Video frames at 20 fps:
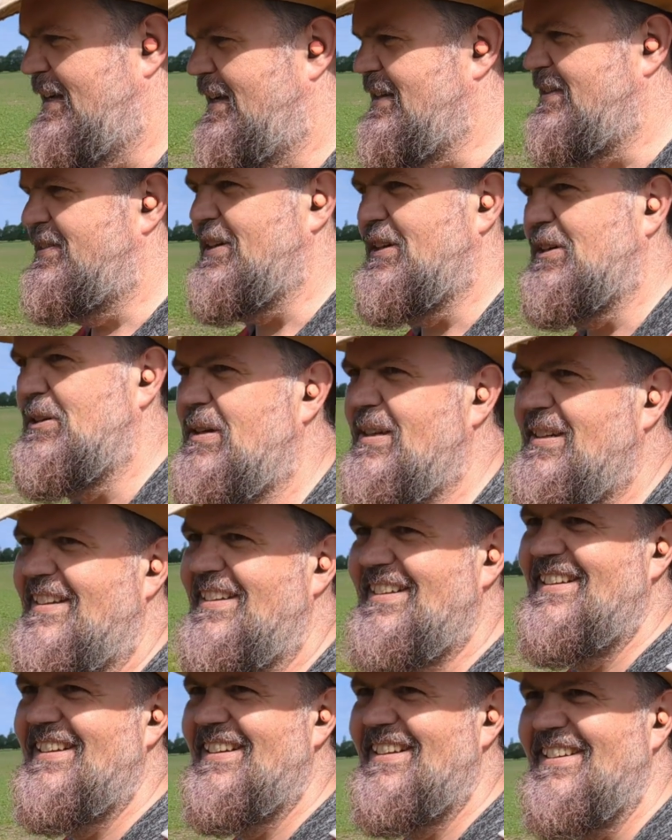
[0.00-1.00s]
so
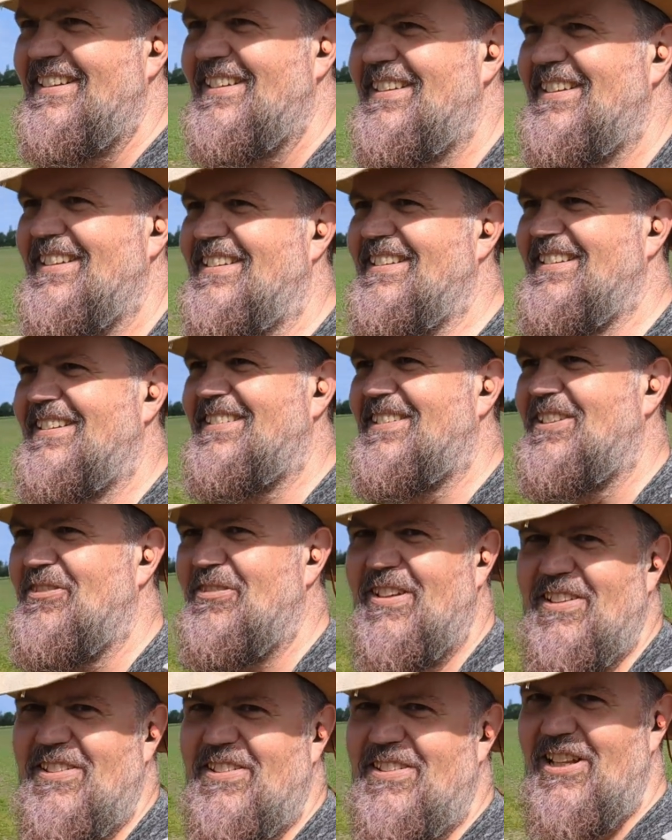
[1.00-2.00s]
it's going to
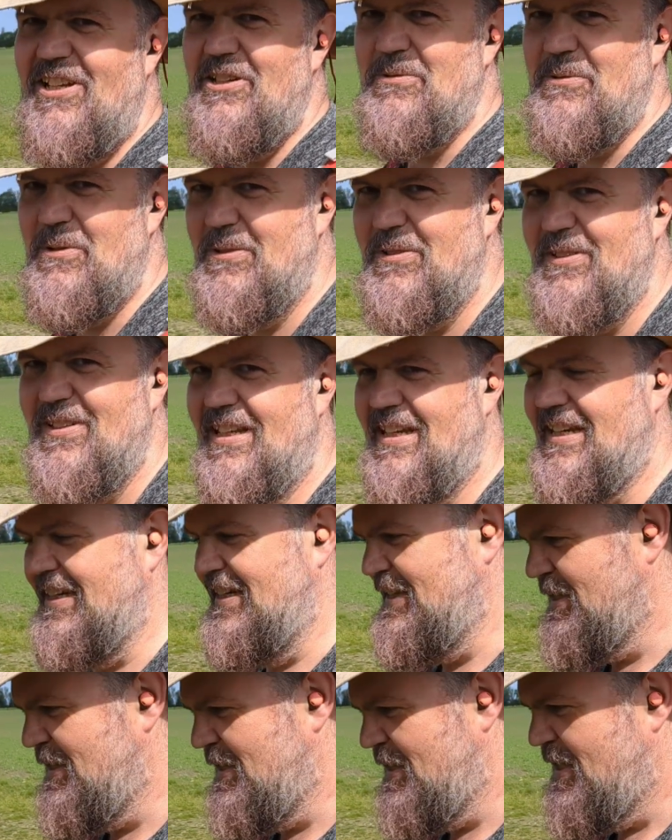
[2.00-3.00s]
be a slow walk today.
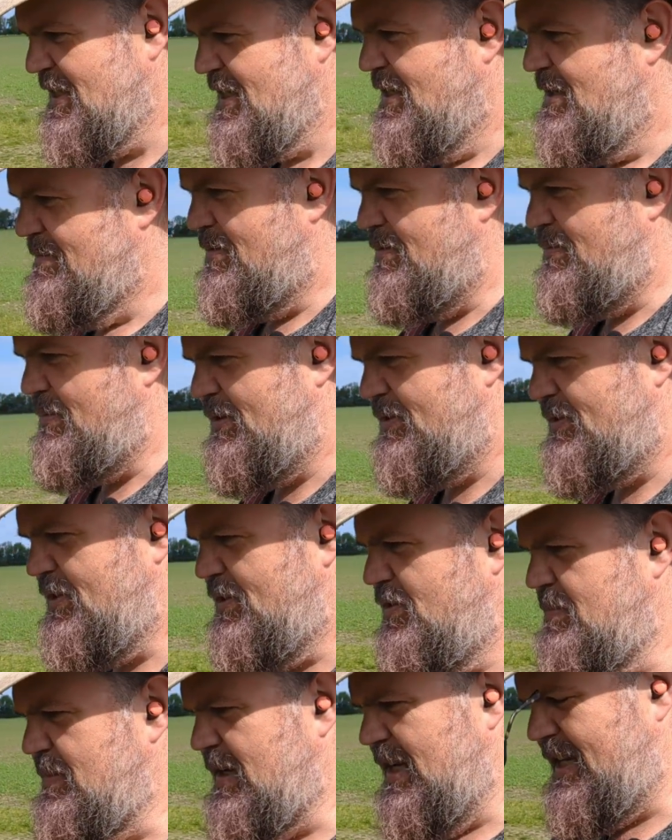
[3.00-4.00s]
But what
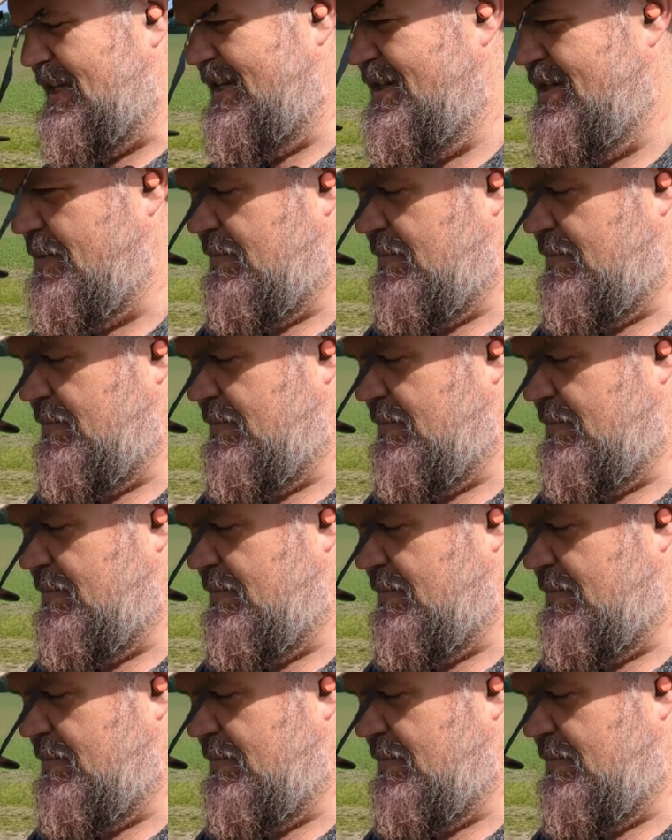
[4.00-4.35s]
does make a